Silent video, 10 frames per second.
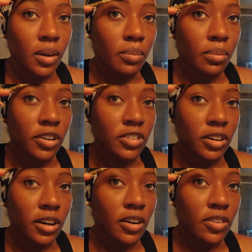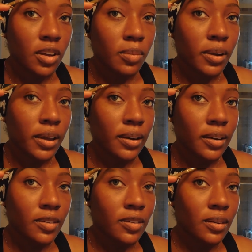Brush your hairs up,
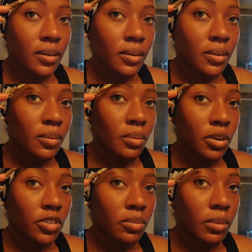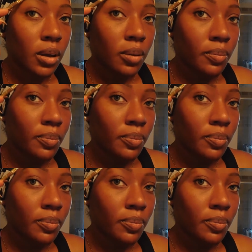ladies. Brush them up.